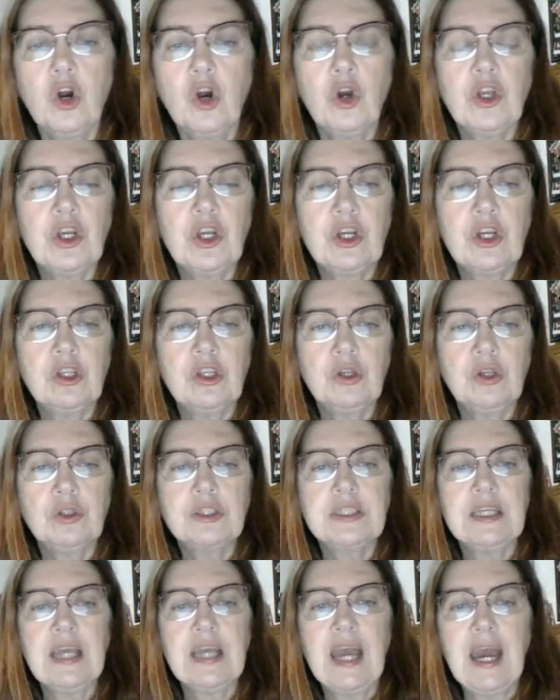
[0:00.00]
Or you can
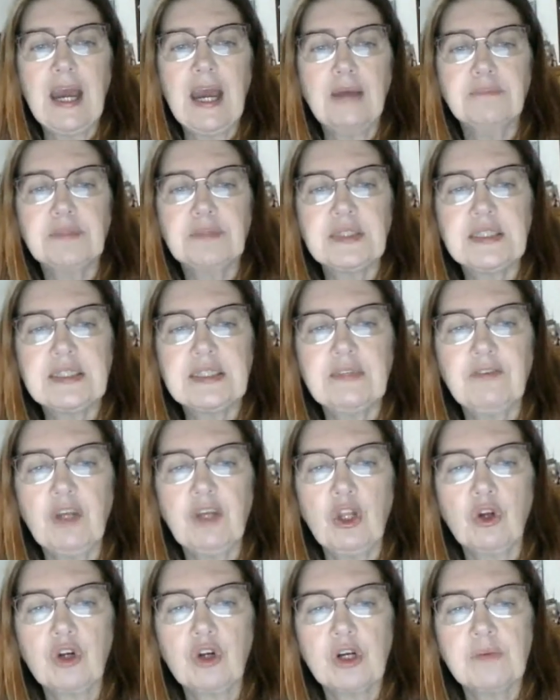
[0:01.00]
use the apps. If
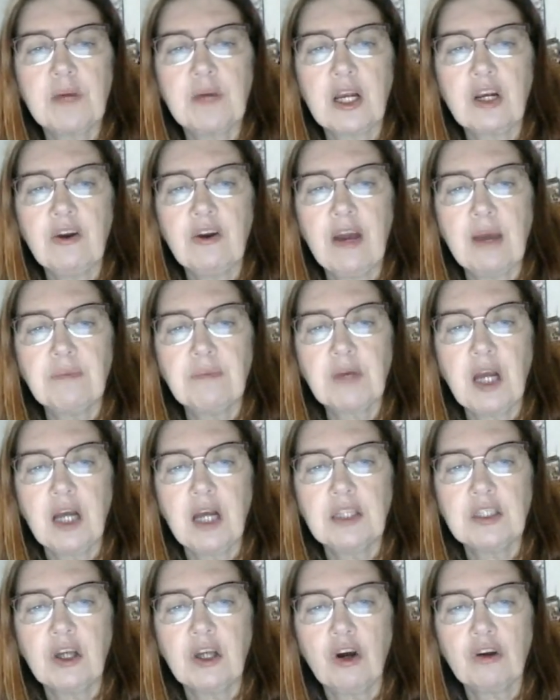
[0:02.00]
you look on my
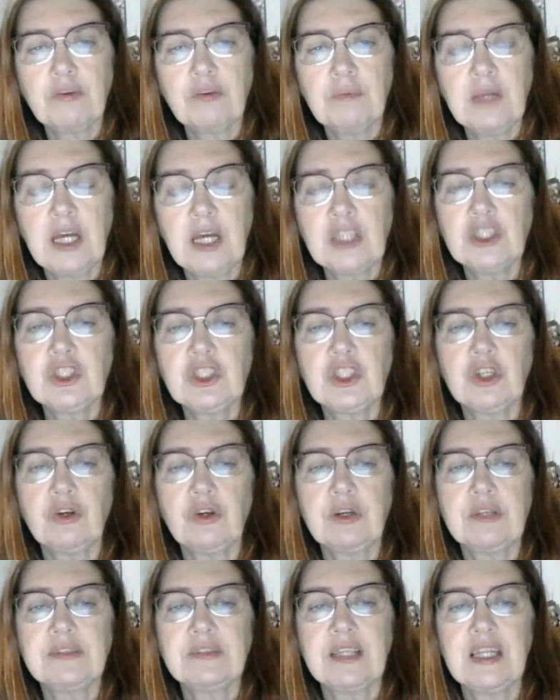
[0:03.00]
CrabCon talk from last year,
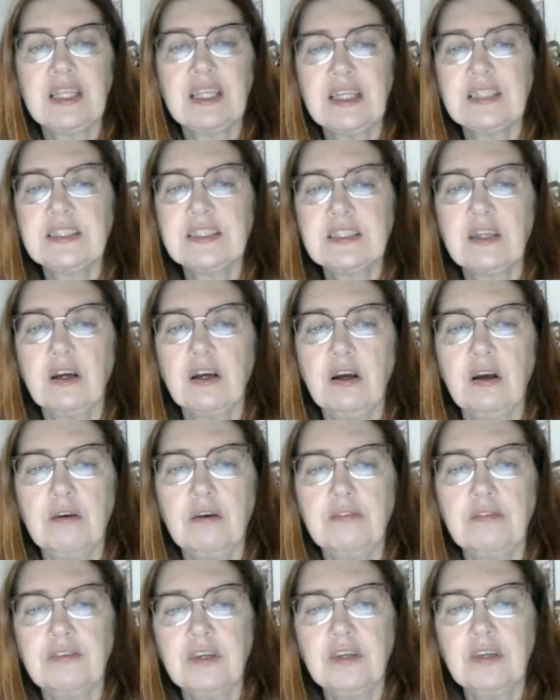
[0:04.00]
it gives a list
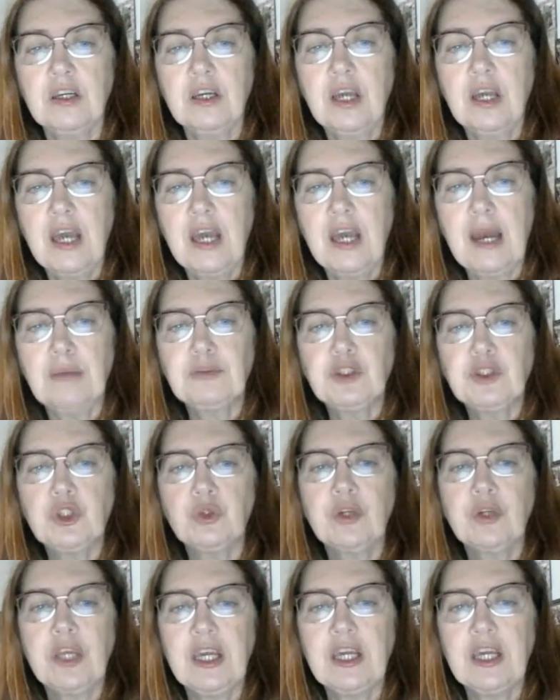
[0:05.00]
of apps
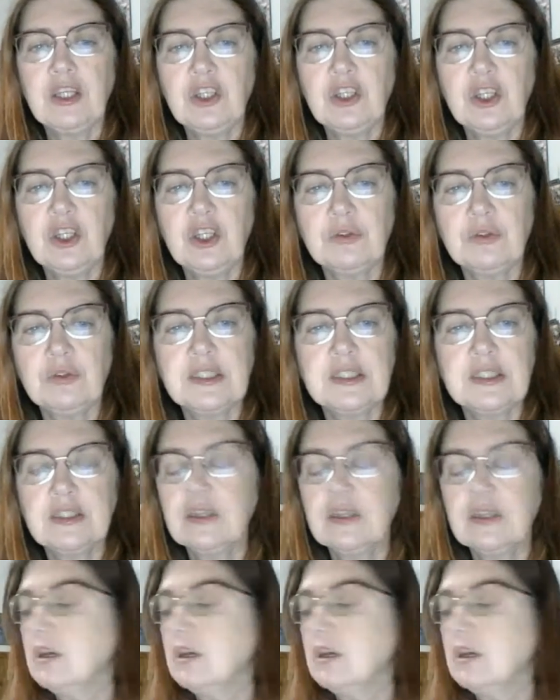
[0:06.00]
you can use.